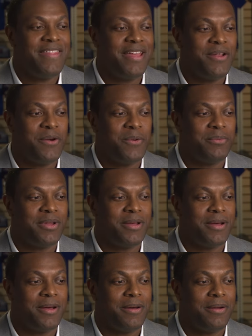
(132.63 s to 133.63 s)
They don't
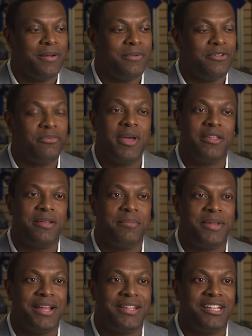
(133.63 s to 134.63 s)
respect them
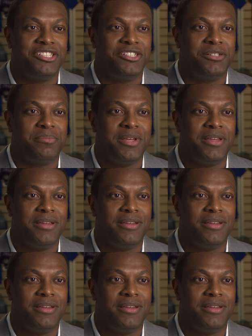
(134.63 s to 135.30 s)
like they should be,